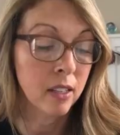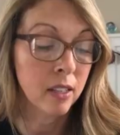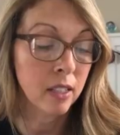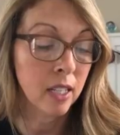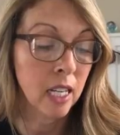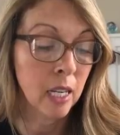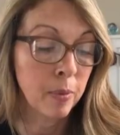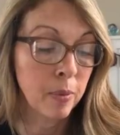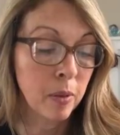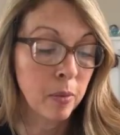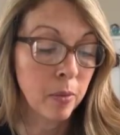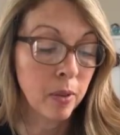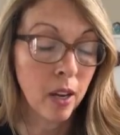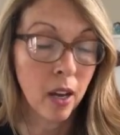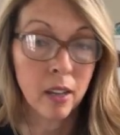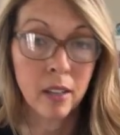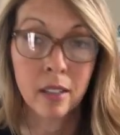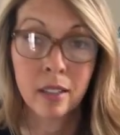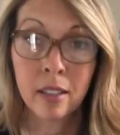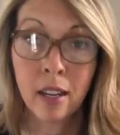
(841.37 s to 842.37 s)
It's keeping me
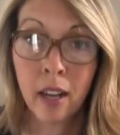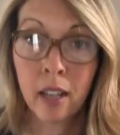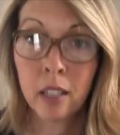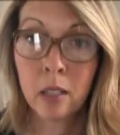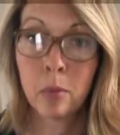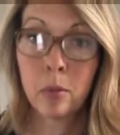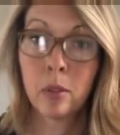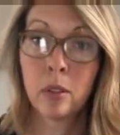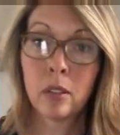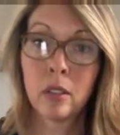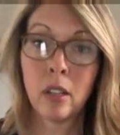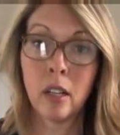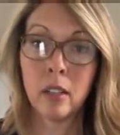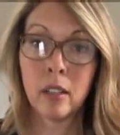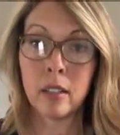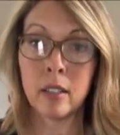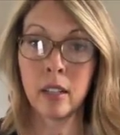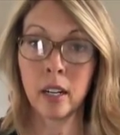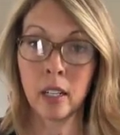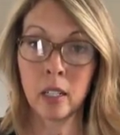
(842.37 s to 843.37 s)
undetectable.
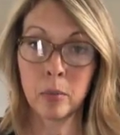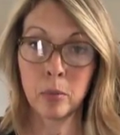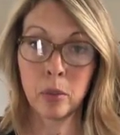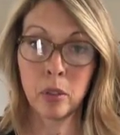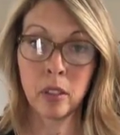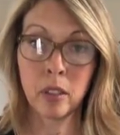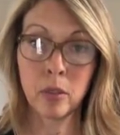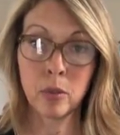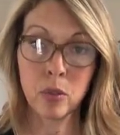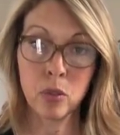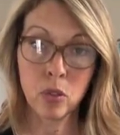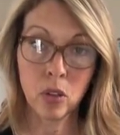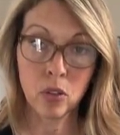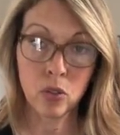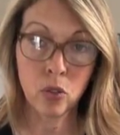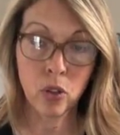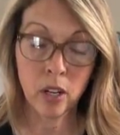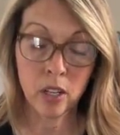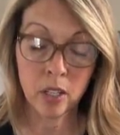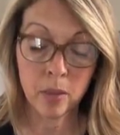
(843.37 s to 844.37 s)
Undetectable equals
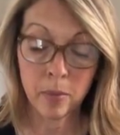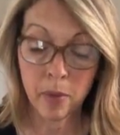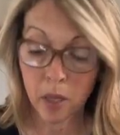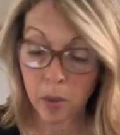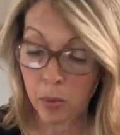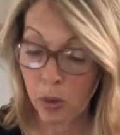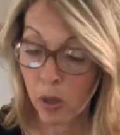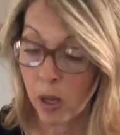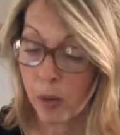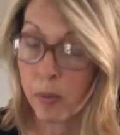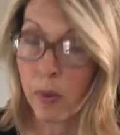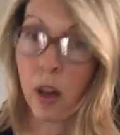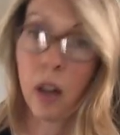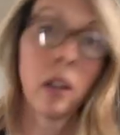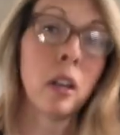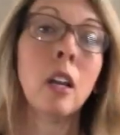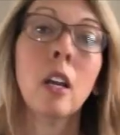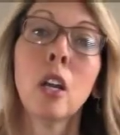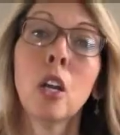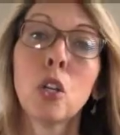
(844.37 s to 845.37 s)
untransmittable. I'm
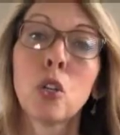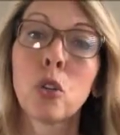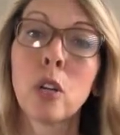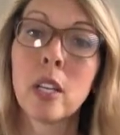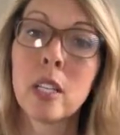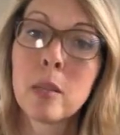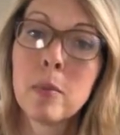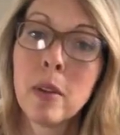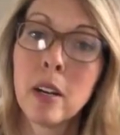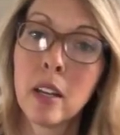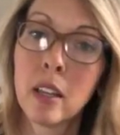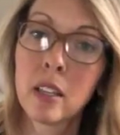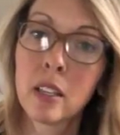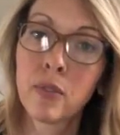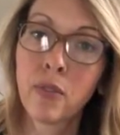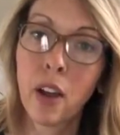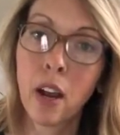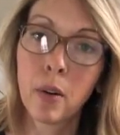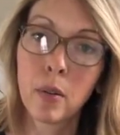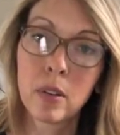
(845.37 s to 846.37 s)
not transmitting
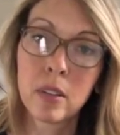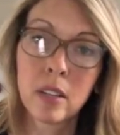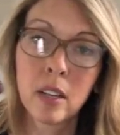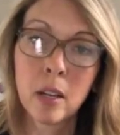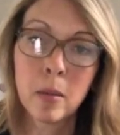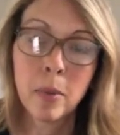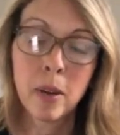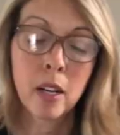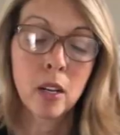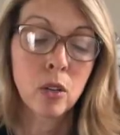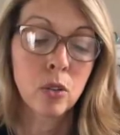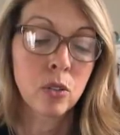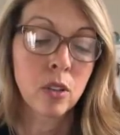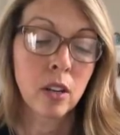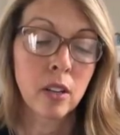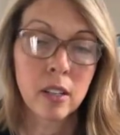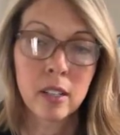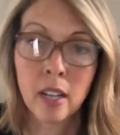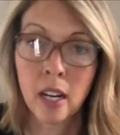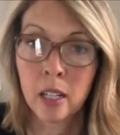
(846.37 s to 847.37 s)
this virus. Anybody who's
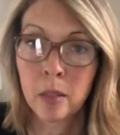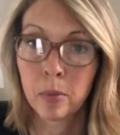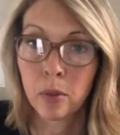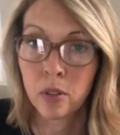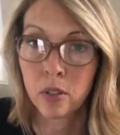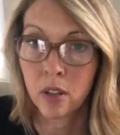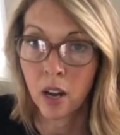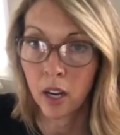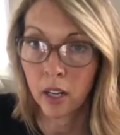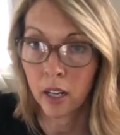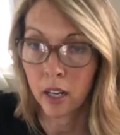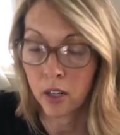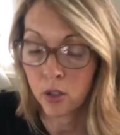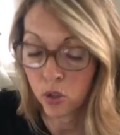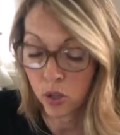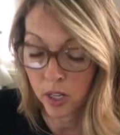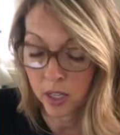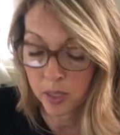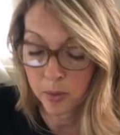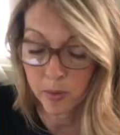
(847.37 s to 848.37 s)
undetectable is not going to
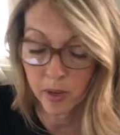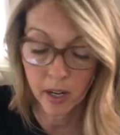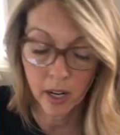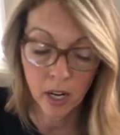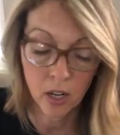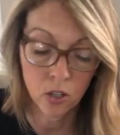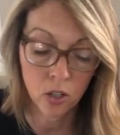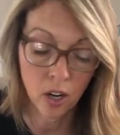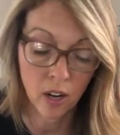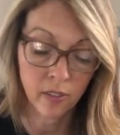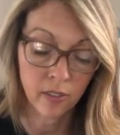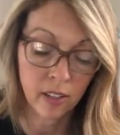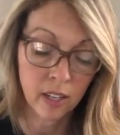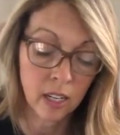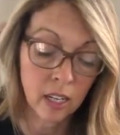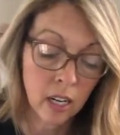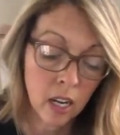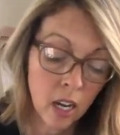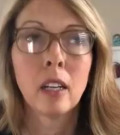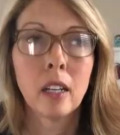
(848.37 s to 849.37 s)
transmit HIV.
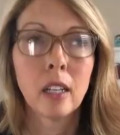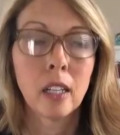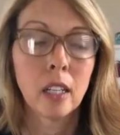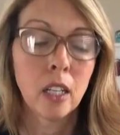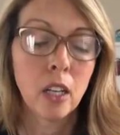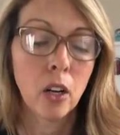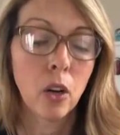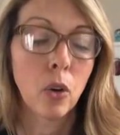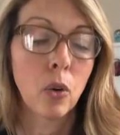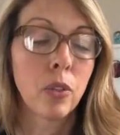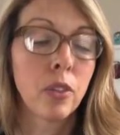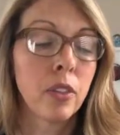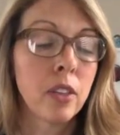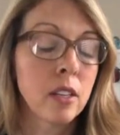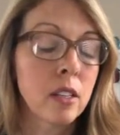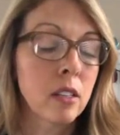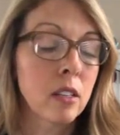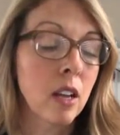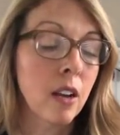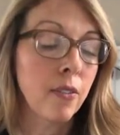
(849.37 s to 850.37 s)
You know,
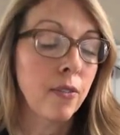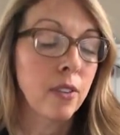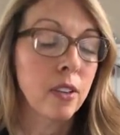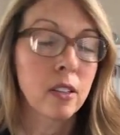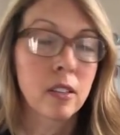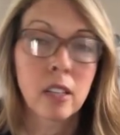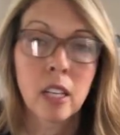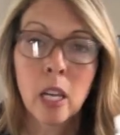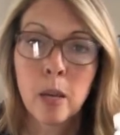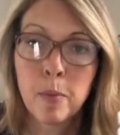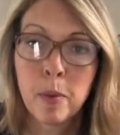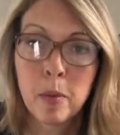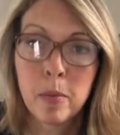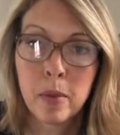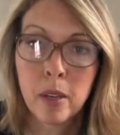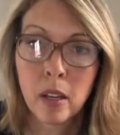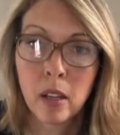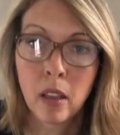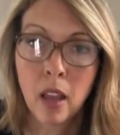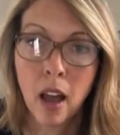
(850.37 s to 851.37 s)
this stuff is
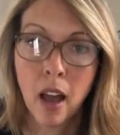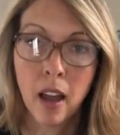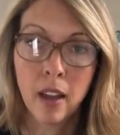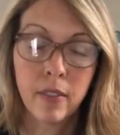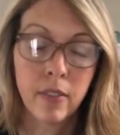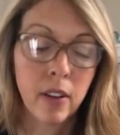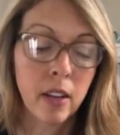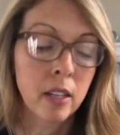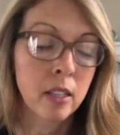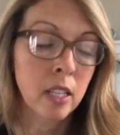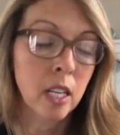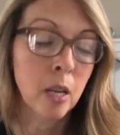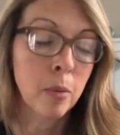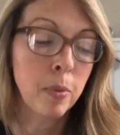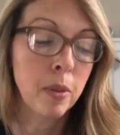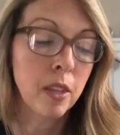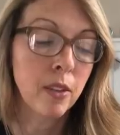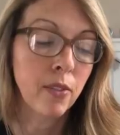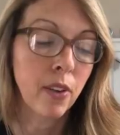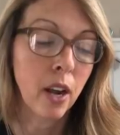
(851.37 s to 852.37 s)
keeping me alive. It's
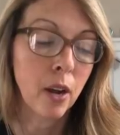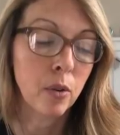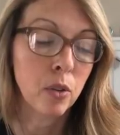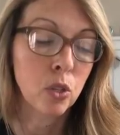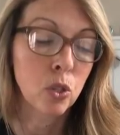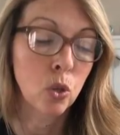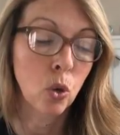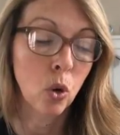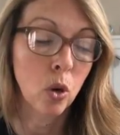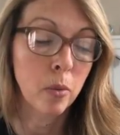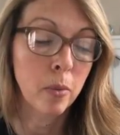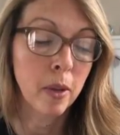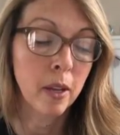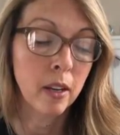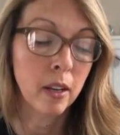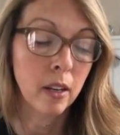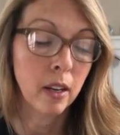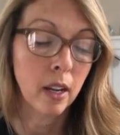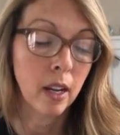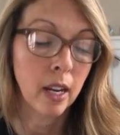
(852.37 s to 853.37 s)
keeping the virus
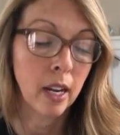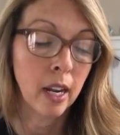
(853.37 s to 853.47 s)
dormant.